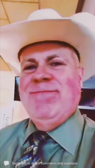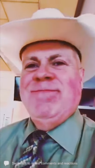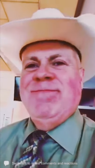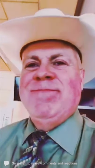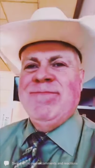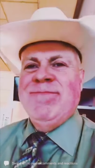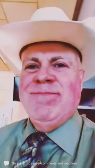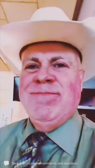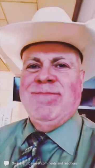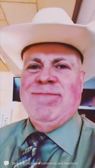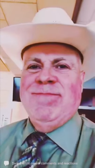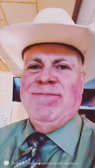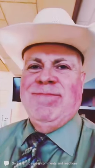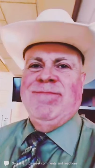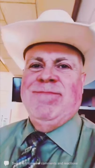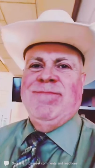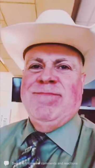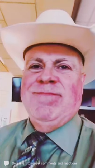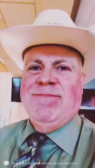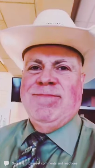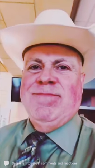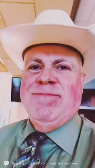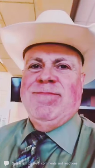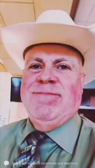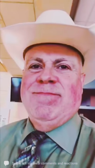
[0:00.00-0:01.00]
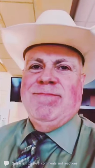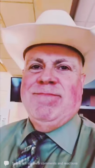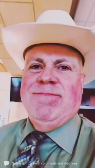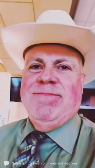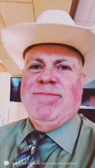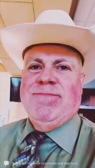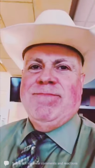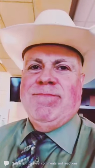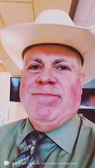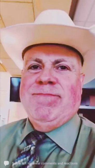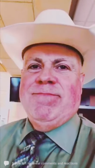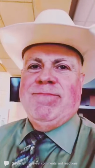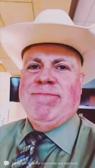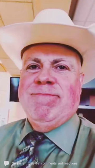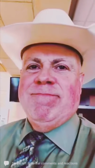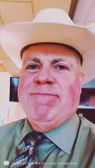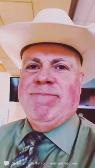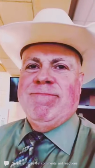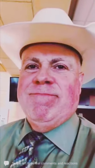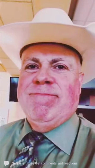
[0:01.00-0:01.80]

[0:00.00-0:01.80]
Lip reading: [no speech]